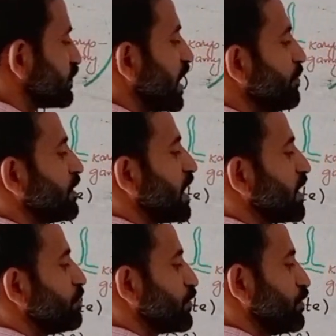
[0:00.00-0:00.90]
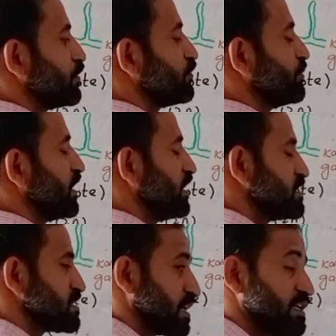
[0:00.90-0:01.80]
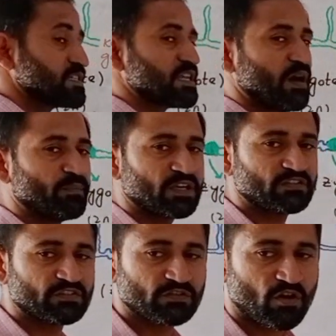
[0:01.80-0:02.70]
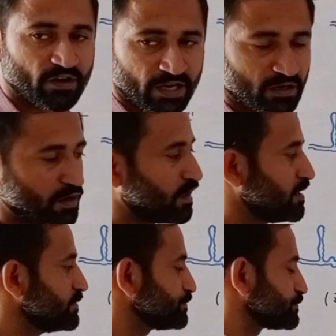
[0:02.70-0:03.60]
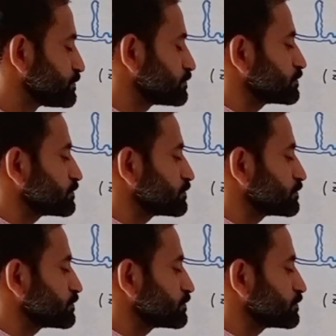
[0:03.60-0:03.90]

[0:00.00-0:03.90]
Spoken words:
Sometime produce means in some cases not at all.